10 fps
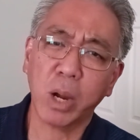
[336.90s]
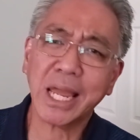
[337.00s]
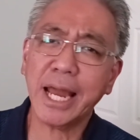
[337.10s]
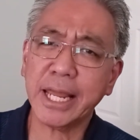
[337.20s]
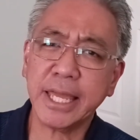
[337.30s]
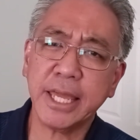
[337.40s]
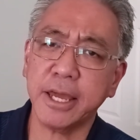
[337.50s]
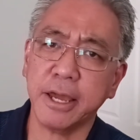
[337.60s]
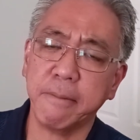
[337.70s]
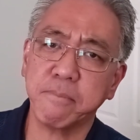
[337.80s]
what kind of
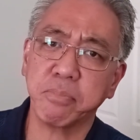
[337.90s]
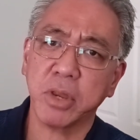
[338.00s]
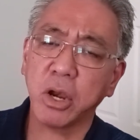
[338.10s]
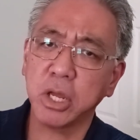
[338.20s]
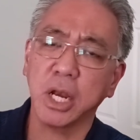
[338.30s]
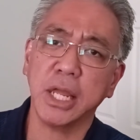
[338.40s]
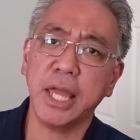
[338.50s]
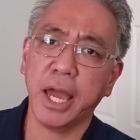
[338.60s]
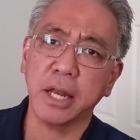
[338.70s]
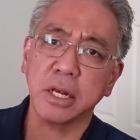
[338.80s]
kit are you going
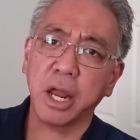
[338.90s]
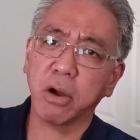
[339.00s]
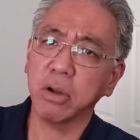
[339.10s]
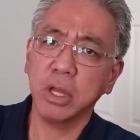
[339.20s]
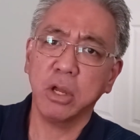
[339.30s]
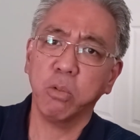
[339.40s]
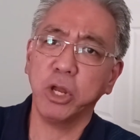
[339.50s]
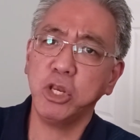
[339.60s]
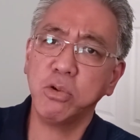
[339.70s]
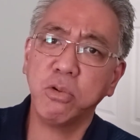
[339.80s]
to get? Now,
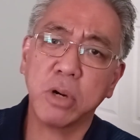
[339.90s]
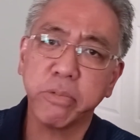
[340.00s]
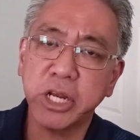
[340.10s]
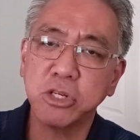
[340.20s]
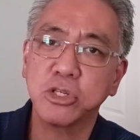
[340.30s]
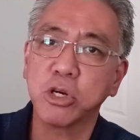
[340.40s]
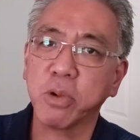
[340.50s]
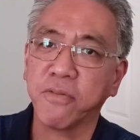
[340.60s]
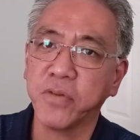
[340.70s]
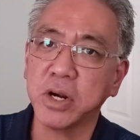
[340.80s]
when you
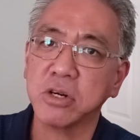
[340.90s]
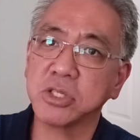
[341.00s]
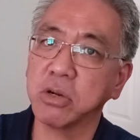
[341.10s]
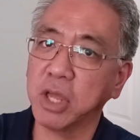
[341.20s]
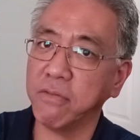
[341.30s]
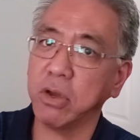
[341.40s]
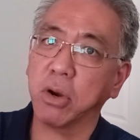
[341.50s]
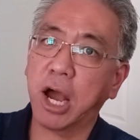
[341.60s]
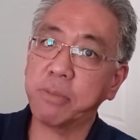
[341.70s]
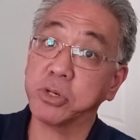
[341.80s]
register with FIRST, they'll give
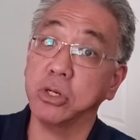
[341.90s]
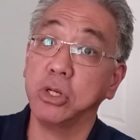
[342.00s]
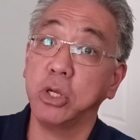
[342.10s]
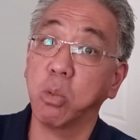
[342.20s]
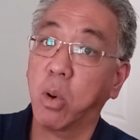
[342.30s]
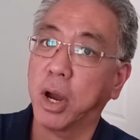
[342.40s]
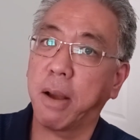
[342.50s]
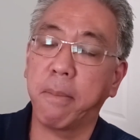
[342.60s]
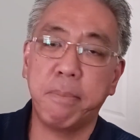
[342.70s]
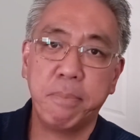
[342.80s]
you an option. Do you
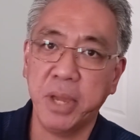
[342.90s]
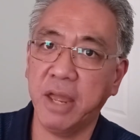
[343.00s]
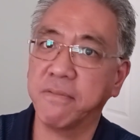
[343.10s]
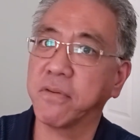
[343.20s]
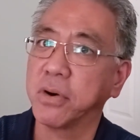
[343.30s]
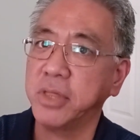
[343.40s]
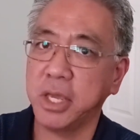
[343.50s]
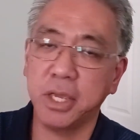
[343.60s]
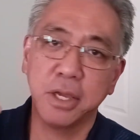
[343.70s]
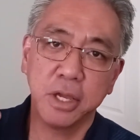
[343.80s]
want to pay for
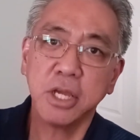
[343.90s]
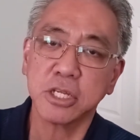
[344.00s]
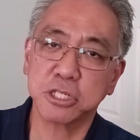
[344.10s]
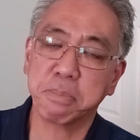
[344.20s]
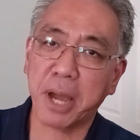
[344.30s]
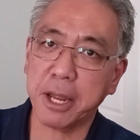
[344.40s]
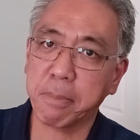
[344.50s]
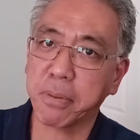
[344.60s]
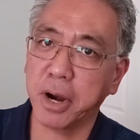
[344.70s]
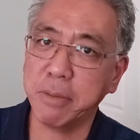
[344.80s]
the
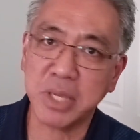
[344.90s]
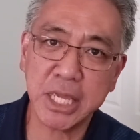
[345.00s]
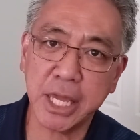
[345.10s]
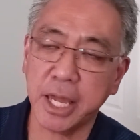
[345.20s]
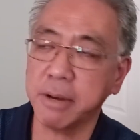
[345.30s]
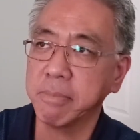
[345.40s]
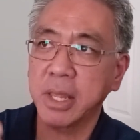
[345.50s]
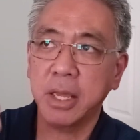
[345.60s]
Spike Prime kit?